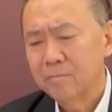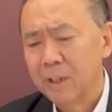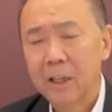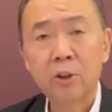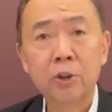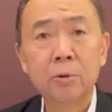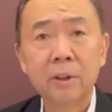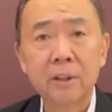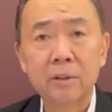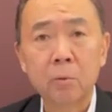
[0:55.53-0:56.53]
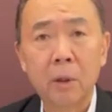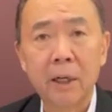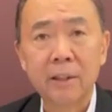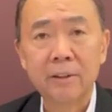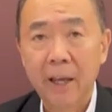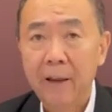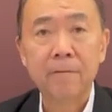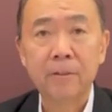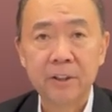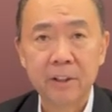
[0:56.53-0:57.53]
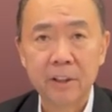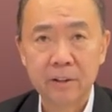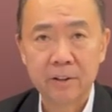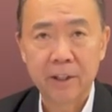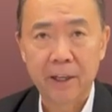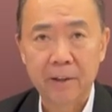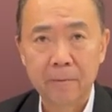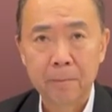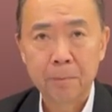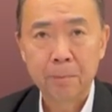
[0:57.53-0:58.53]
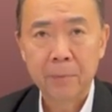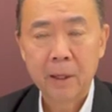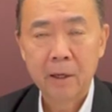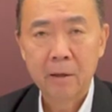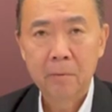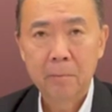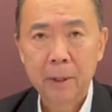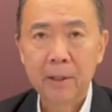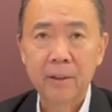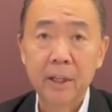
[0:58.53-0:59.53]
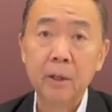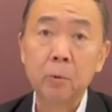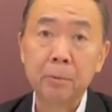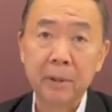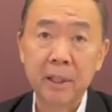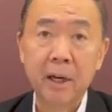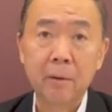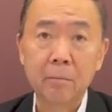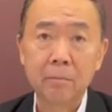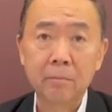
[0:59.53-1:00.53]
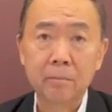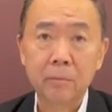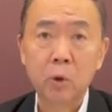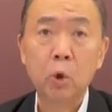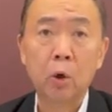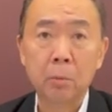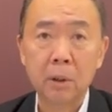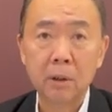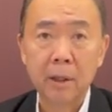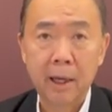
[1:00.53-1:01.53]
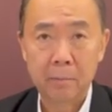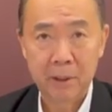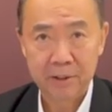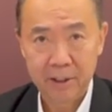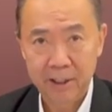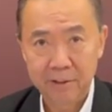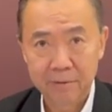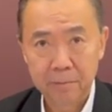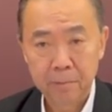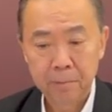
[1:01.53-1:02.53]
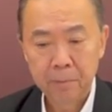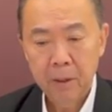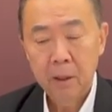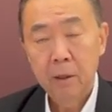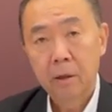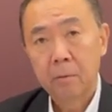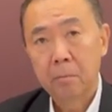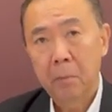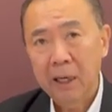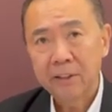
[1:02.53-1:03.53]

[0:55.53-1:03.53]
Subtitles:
luxurious wines every single day. But then it would become normal and mundane. My